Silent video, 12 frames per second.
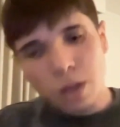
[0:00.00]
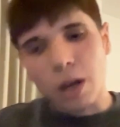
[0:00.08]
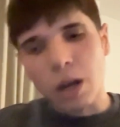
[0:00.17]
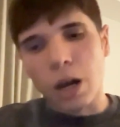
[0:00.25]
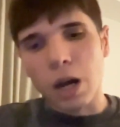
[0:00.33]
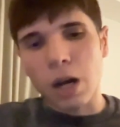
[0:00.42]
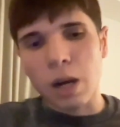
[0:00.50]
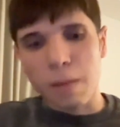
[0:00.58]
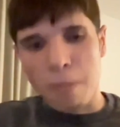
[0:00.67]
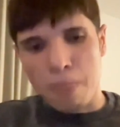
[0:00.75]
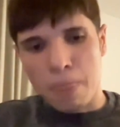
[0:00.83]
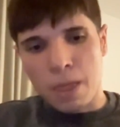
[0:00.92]

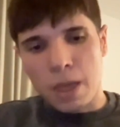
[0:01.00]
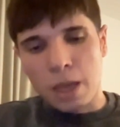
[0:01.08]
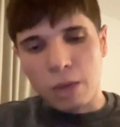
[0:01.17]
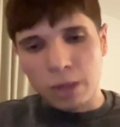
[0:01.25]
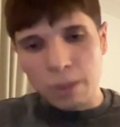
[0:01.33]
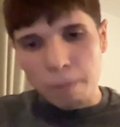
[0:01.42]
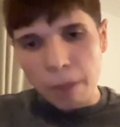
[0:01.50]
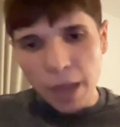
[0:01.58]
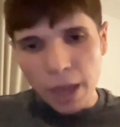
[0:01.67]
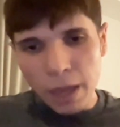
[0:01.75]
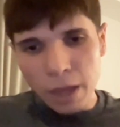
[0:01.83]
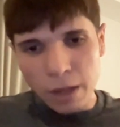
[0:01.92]
and you can
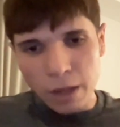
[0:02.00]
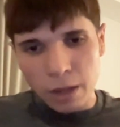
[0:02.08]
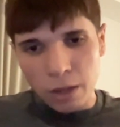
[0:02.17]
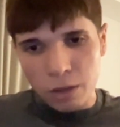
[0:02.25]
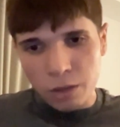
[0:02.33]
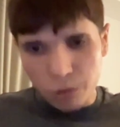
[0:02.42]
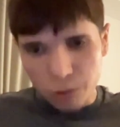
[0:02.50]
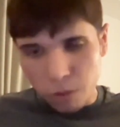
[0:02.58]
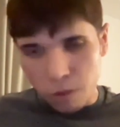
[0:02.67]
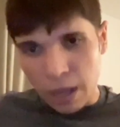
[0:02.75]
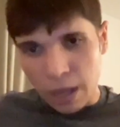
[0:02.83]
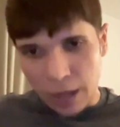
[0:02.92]
pay it
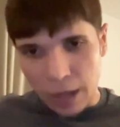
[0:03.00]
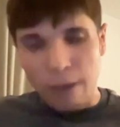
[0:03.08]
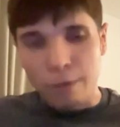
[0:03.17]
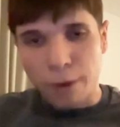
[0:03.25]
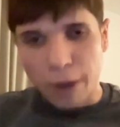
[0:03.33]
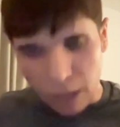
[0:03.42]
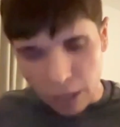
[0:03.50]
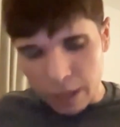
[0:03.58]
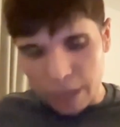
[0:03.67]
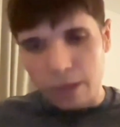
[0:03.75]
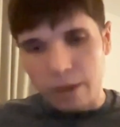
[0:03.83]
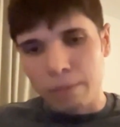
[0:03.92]
through
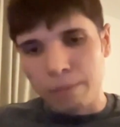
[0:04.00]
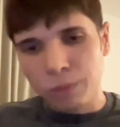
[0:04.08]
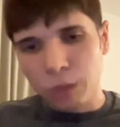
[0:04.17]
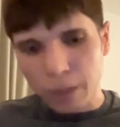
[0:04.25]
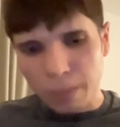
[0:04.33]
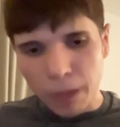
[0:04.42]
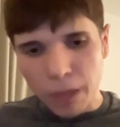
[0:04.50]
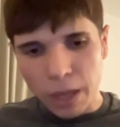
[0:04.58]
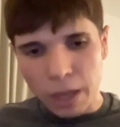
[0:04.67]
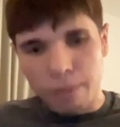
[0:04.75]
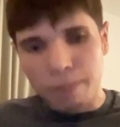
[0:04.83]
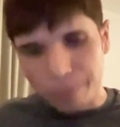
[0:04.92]
you can
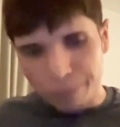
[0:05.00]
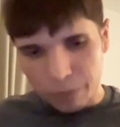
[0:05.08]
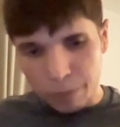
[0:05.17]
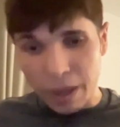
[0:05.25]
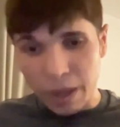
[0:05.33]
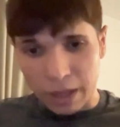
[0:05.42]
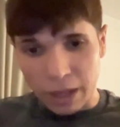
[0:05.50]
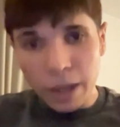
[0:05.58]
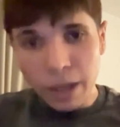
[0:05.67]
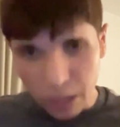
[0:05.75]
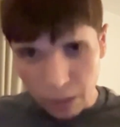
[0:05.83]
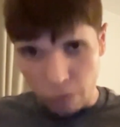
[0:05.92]
pay a
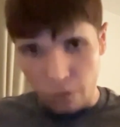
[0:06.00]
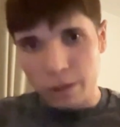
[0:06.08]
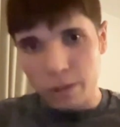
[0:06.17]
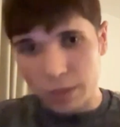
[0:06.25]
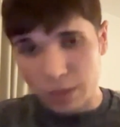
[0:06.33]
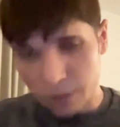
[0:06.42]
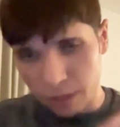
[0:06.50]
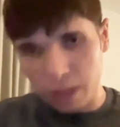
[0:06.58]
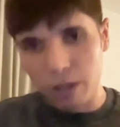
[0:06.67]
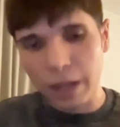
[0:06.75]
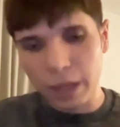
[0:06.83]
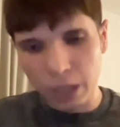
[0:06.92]
Lightning invoice, a single
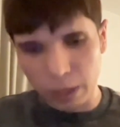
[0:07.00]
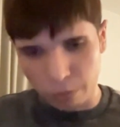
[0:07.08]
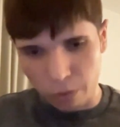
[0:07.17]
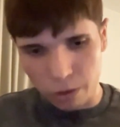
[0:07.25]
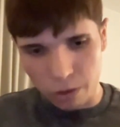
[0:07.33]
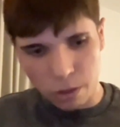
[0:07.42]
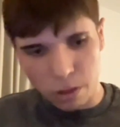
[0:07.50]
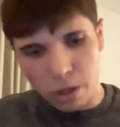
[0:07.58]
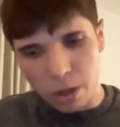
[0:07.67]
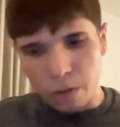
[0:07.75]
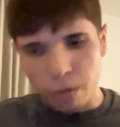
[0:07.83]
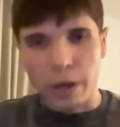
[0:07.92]
Lightning invoice
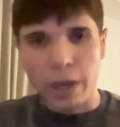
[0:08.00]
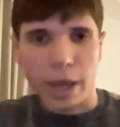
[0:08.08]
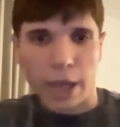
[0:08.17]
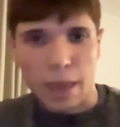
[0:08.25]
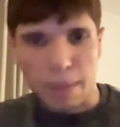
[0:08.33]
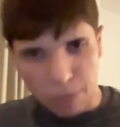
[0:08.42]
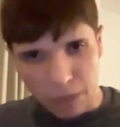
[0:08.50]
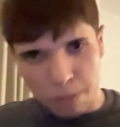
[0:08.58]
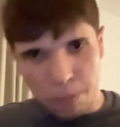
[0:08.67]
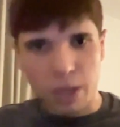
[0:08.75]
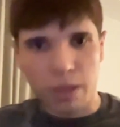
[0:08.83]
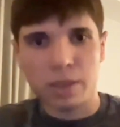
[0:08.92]
via
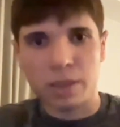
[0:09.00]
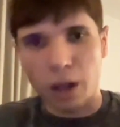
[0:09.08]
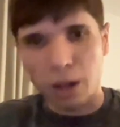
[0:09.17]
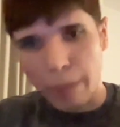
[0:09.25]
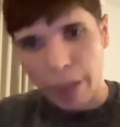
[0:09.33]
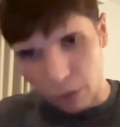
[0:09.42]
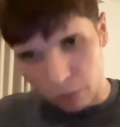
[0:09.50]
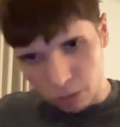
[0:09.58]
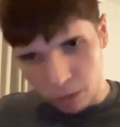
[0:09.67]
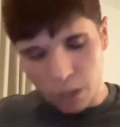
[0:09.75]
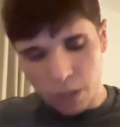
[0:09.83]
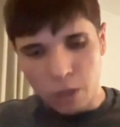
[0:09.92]
MPP style payout,
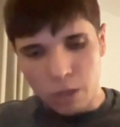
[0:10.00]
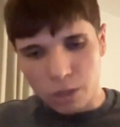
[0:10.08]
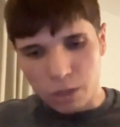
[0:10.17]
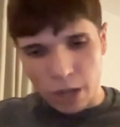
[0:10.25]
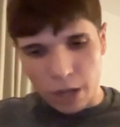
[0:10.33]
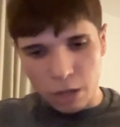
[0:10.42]
so that